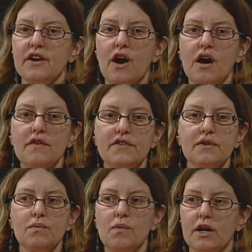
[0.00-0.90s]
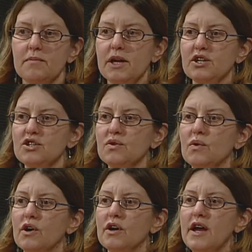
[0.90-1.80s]
they often want to make
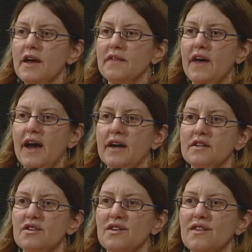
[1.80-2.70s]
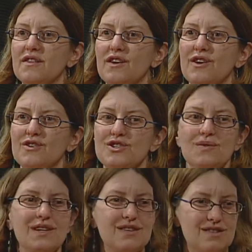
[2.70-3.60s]
sure that they're
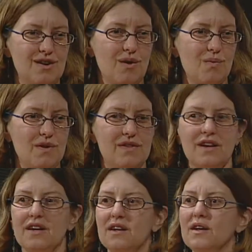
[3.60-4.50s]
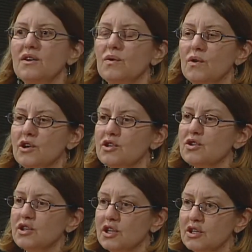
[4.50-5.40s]
doing so within your
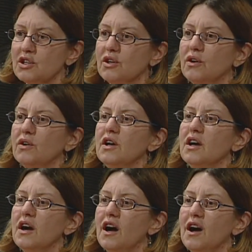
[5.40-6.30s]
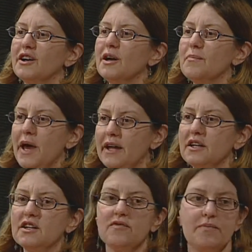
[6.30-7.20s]
traditional
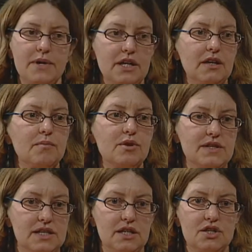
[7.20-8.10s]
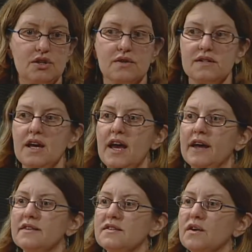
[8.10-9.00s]
competitive bidding procedures.
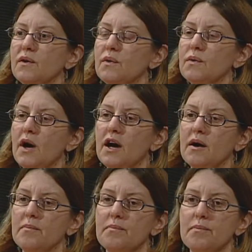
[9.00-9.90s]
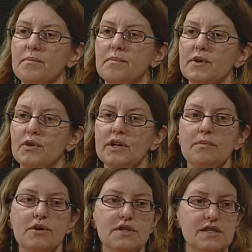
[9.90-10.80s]
And so green
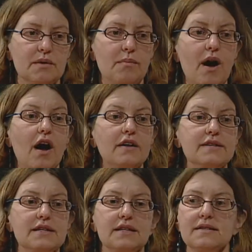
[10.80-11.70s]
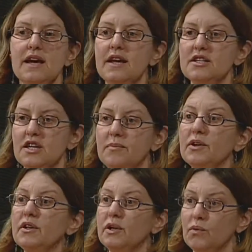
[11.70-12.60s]
purchasing policies typically